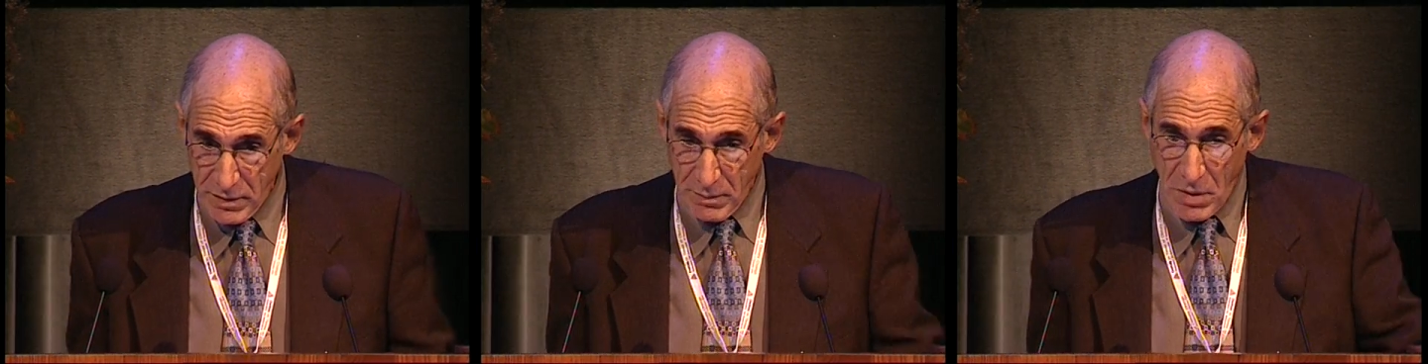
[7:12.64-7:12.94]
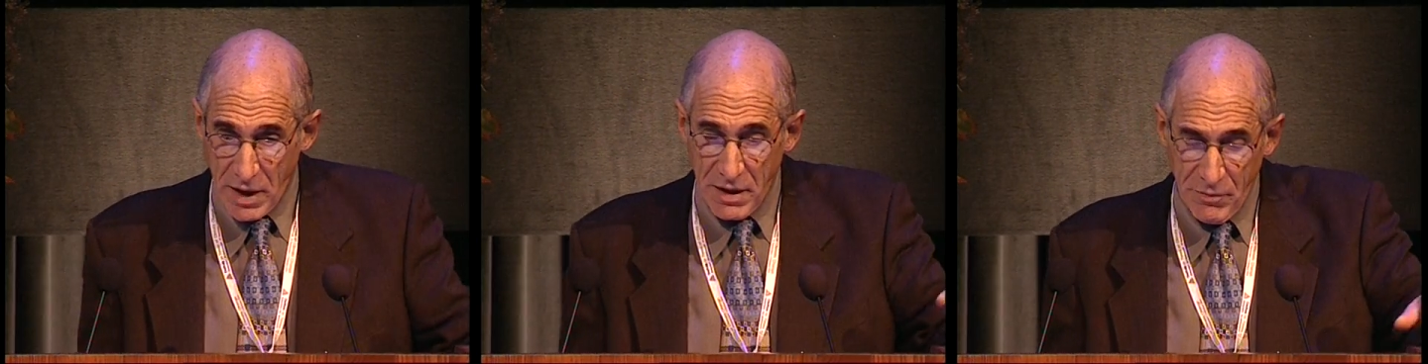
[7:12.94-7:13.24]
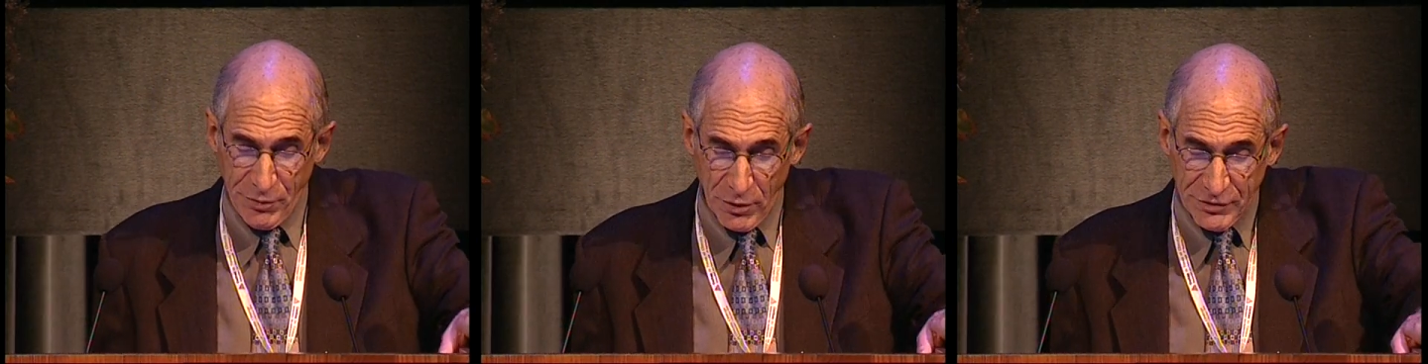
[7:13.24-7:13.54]
My
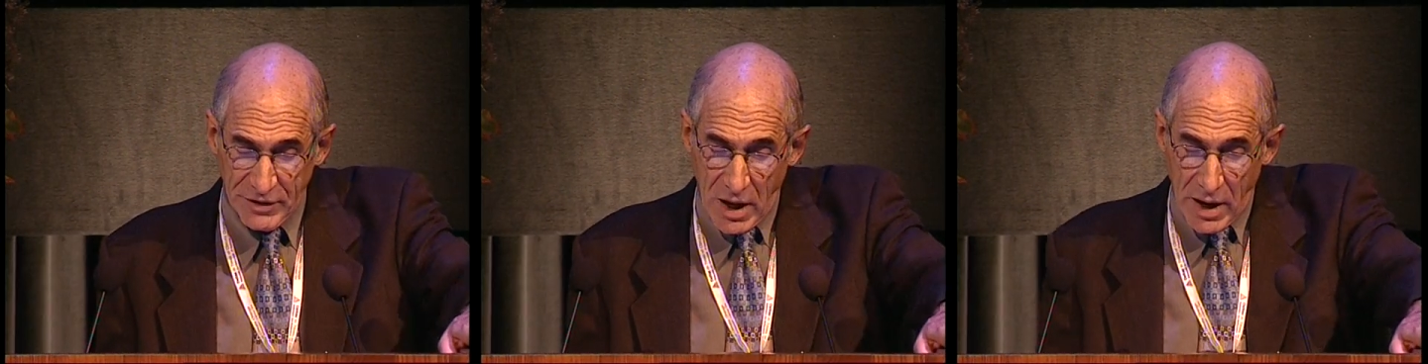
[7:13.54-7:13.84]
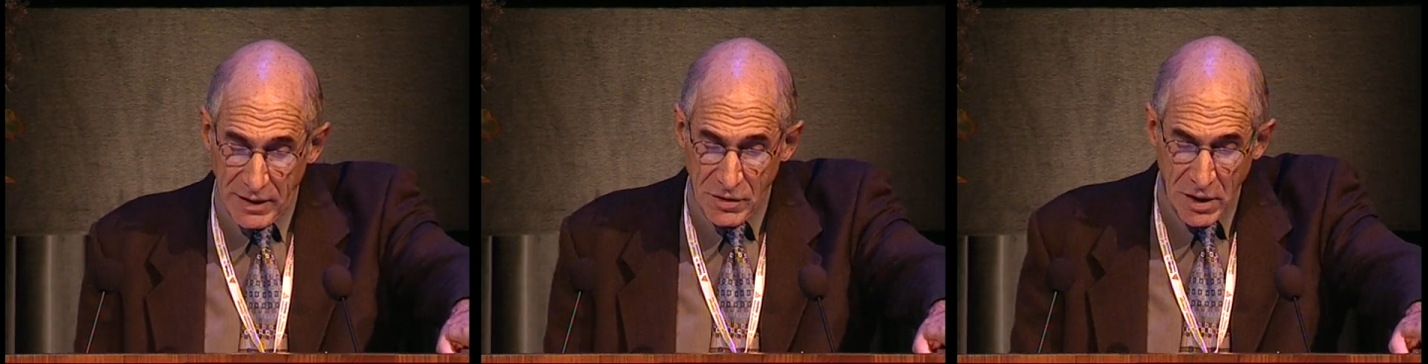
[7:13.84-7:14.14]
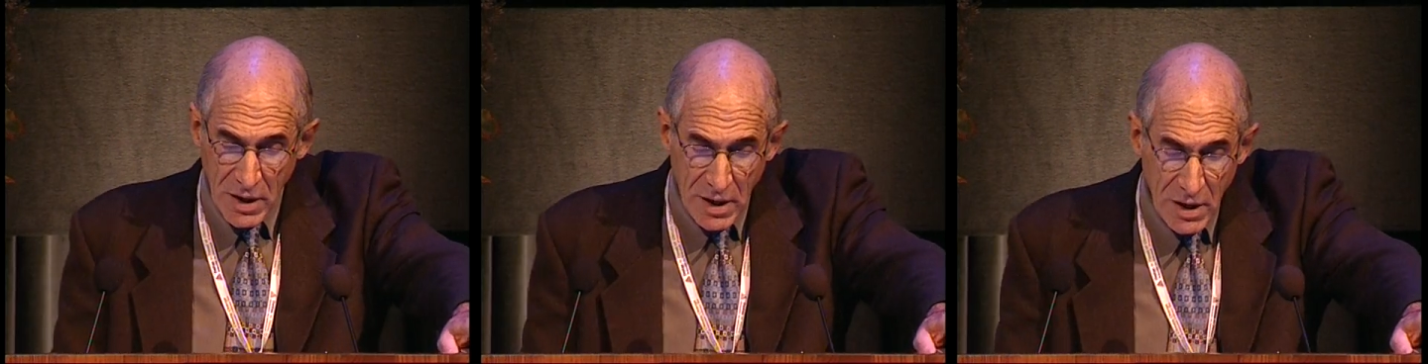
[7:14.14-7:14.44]
first slide
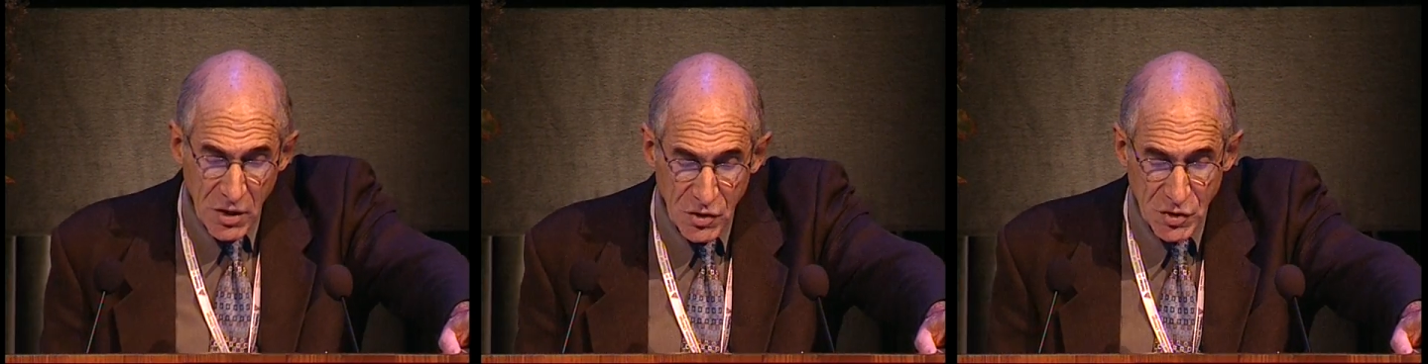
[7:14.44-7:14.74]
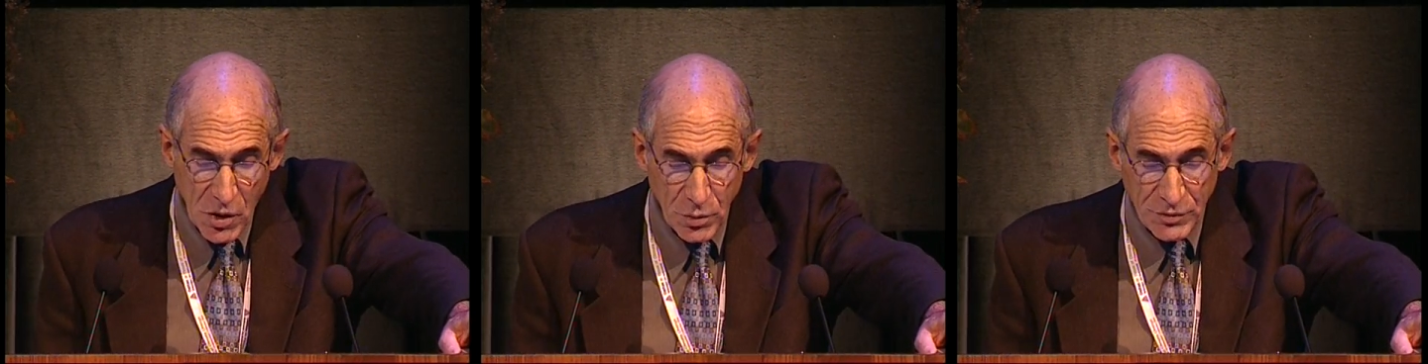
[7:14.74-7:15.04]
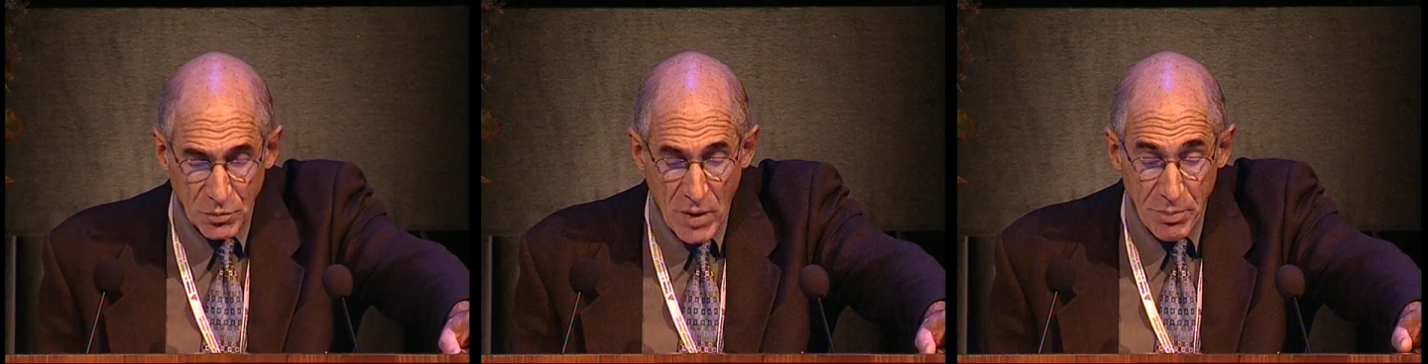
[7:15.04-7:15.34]
shows
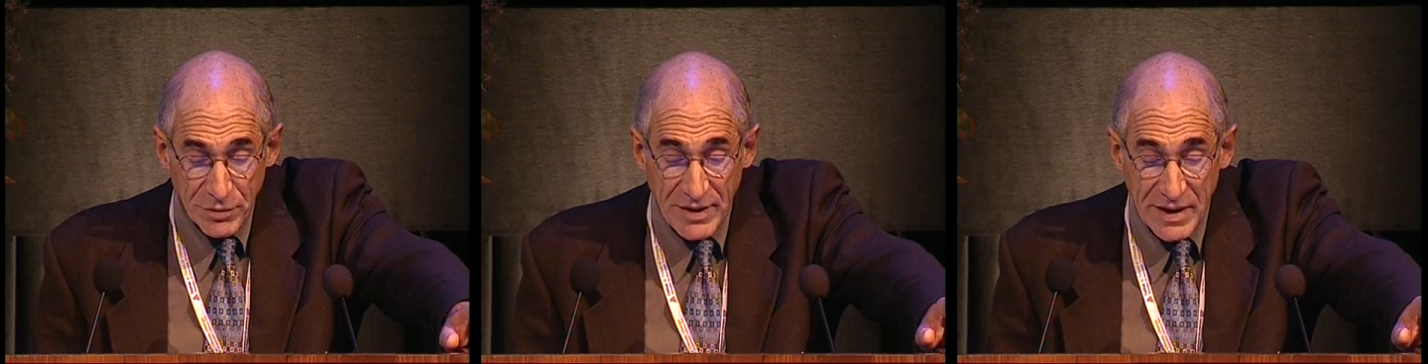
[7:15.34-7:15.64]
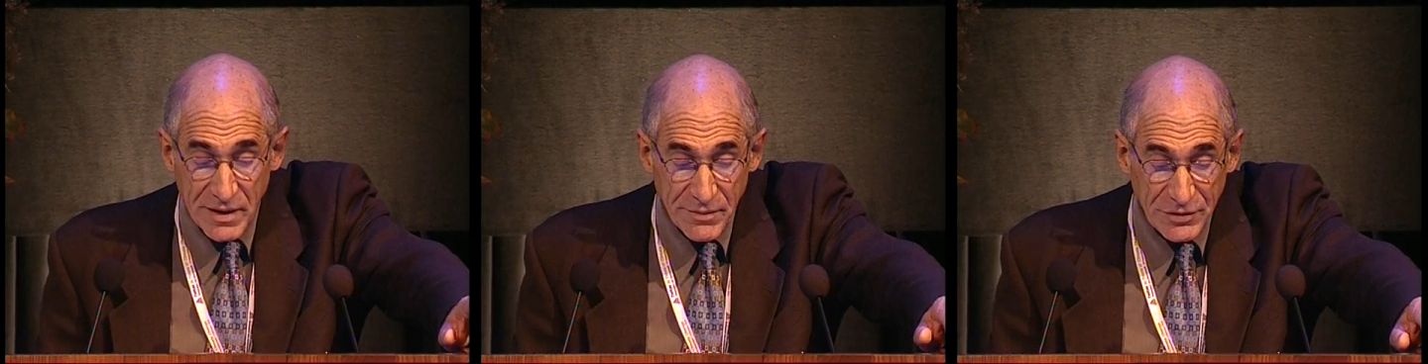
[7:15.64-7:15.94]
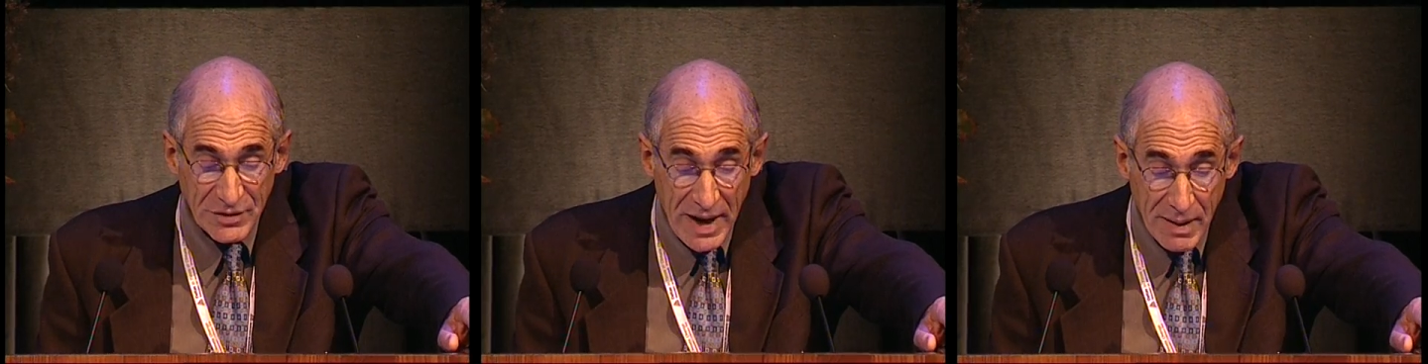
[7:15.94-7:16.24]
a representative
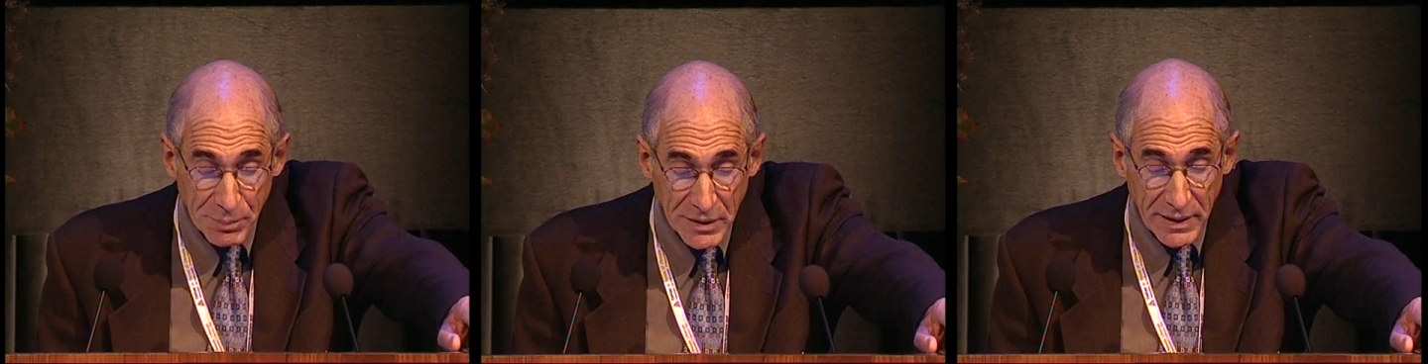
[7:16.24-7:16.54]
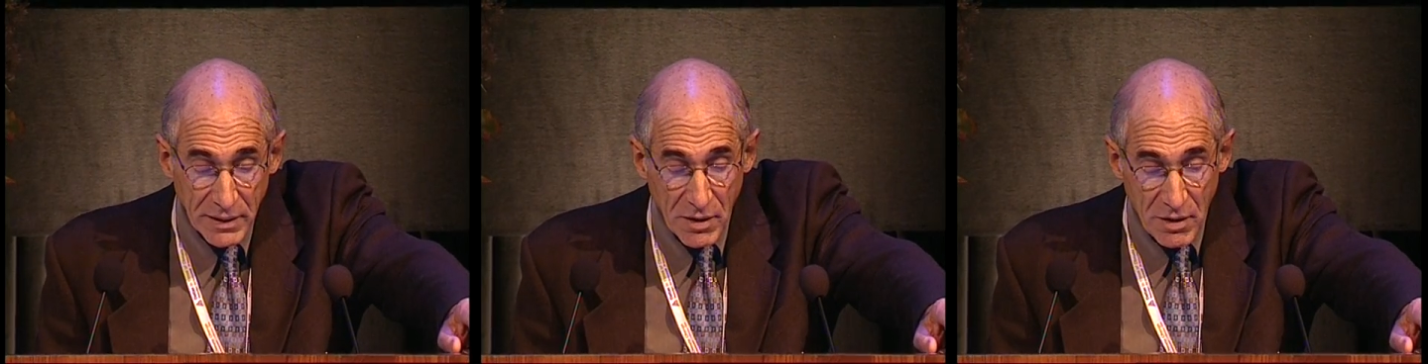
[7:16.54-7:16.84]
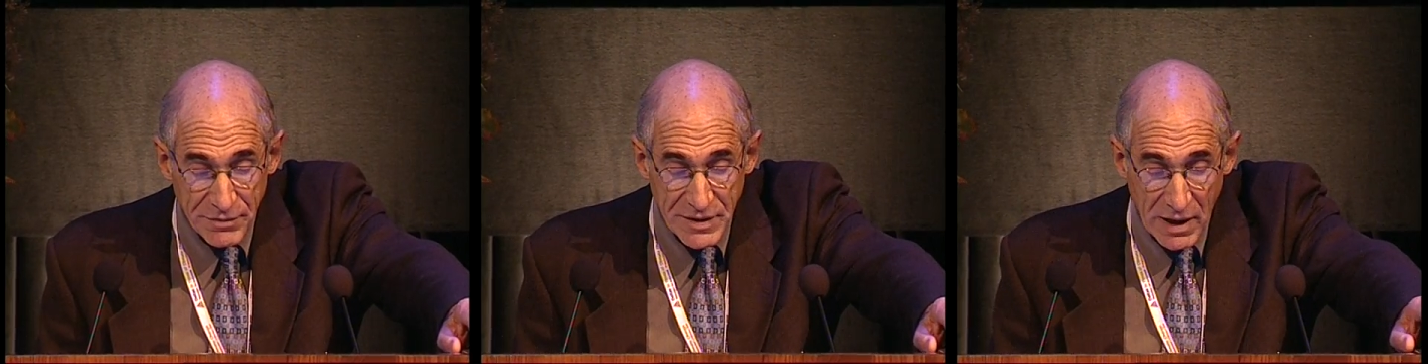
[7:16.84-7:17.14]
sampling
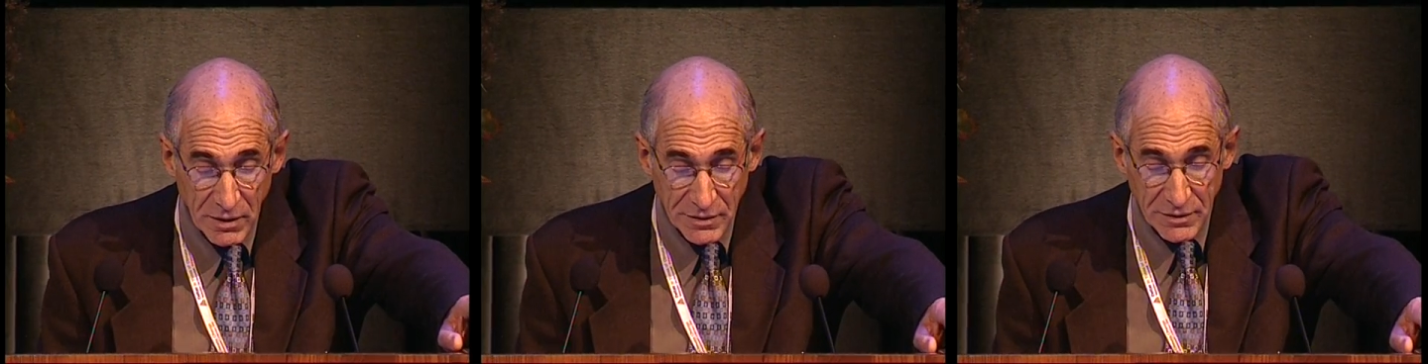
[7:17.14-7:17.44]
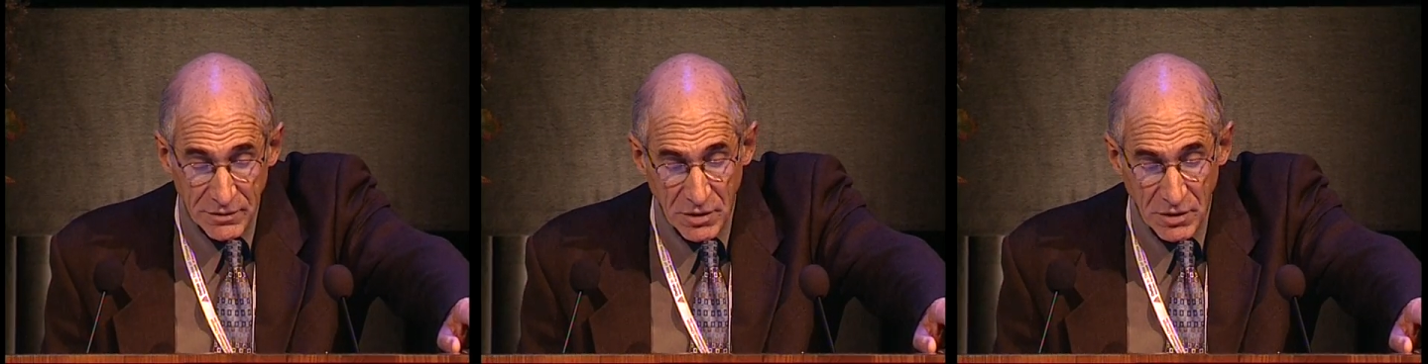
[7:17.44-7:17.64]
of delta,